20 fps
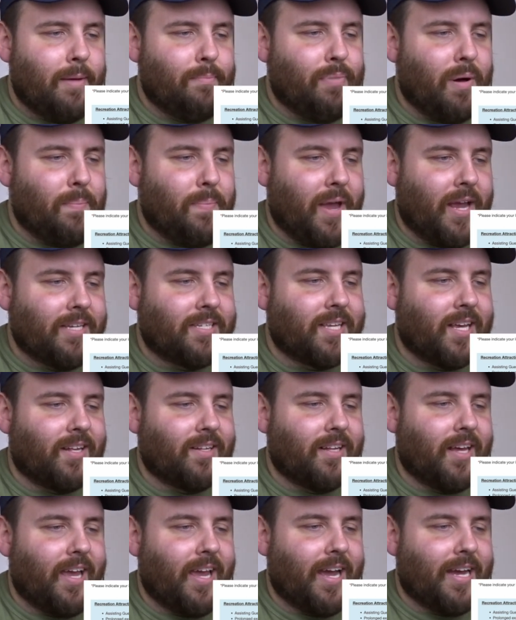but
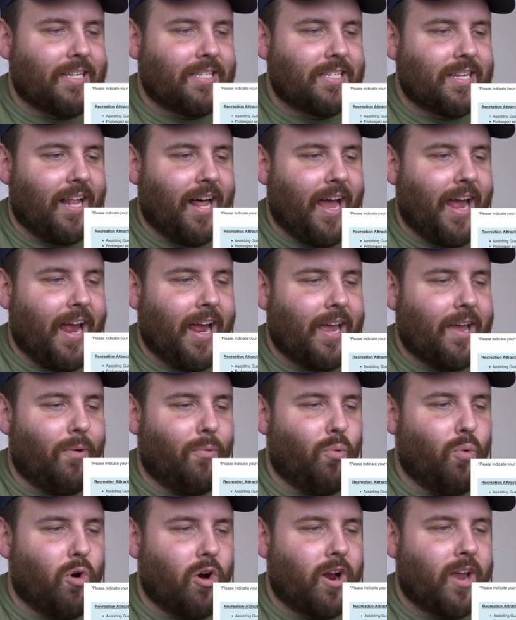basically it's like
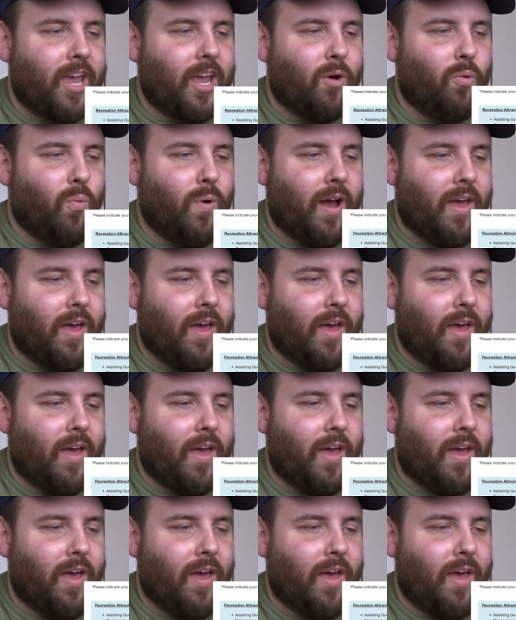working